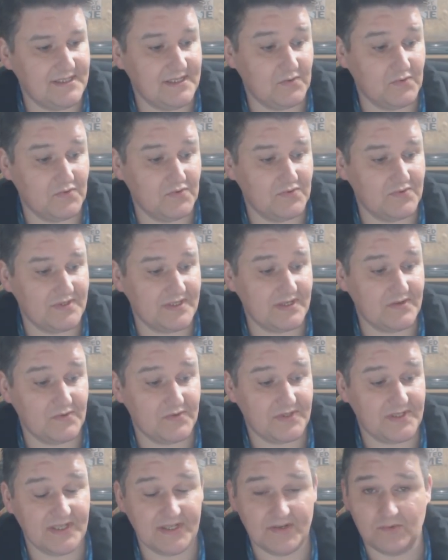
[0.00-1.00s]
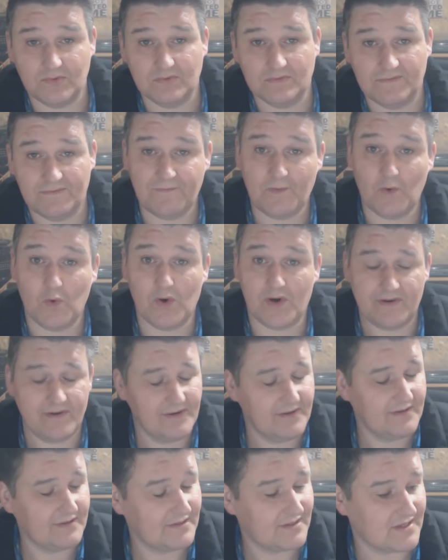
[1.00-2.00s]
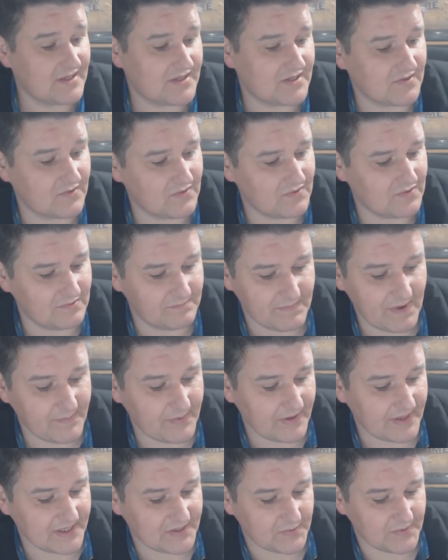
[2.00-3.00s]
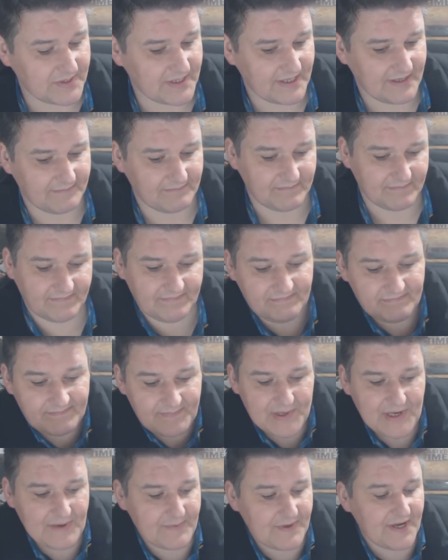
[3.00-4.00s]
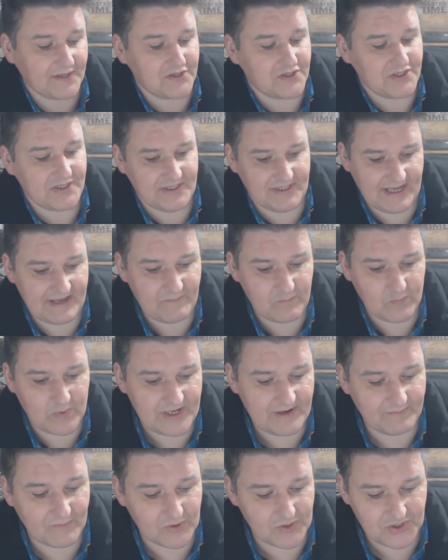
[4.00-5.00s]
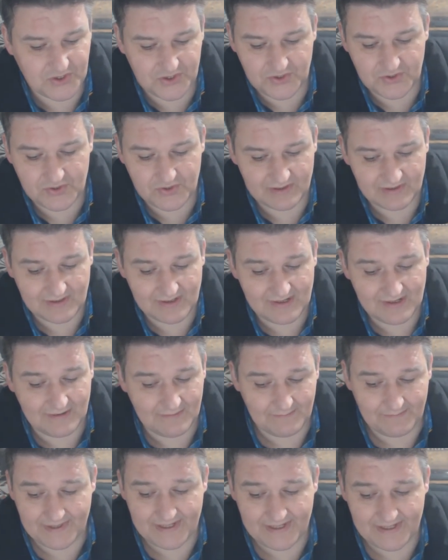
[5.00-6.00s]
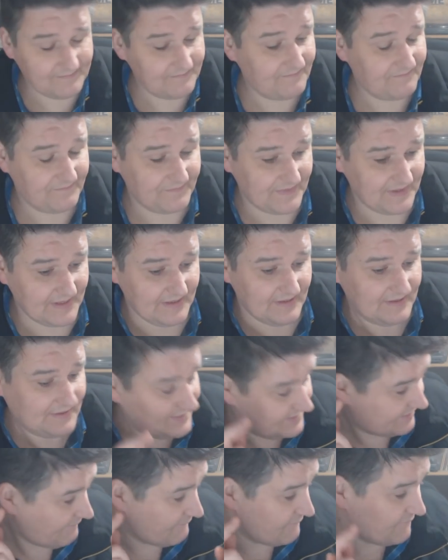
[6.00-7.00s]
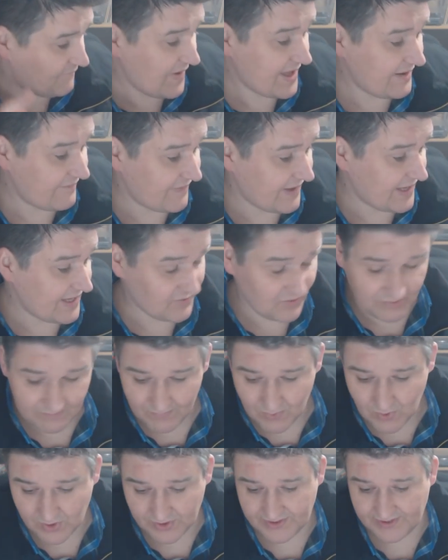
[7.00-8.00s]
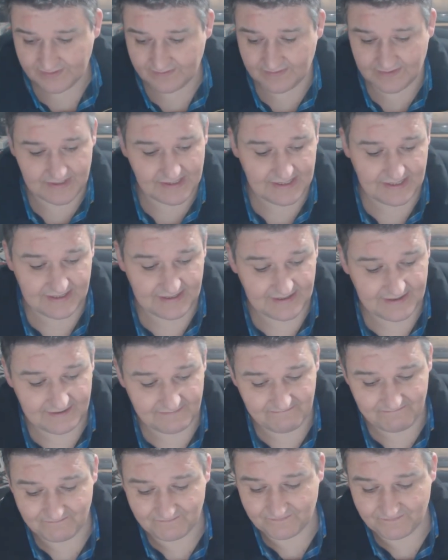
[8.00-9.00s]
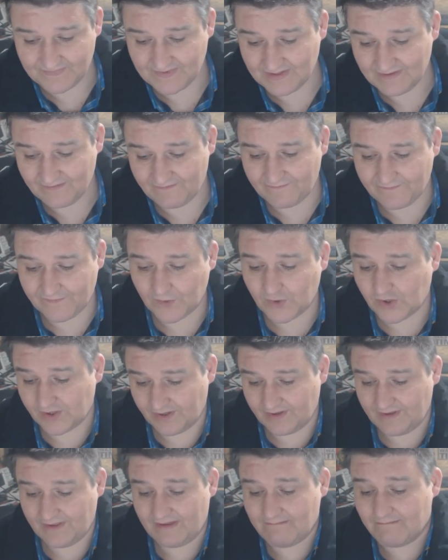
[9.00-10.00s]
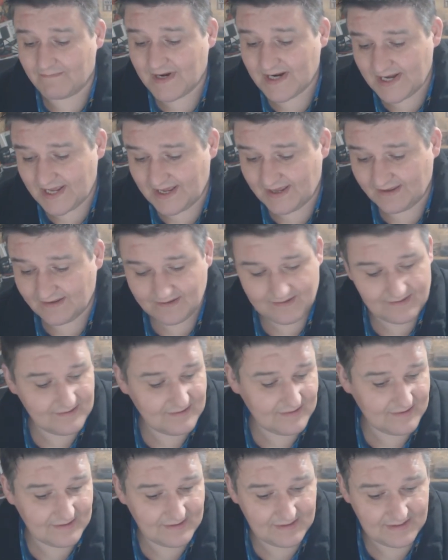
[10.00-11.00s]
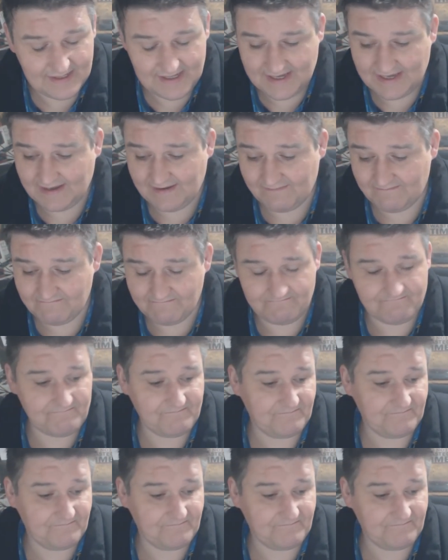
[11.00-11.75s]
0004, so maybe this was a pre-production type one, I'm not sure. But very, very good mod. For the money, I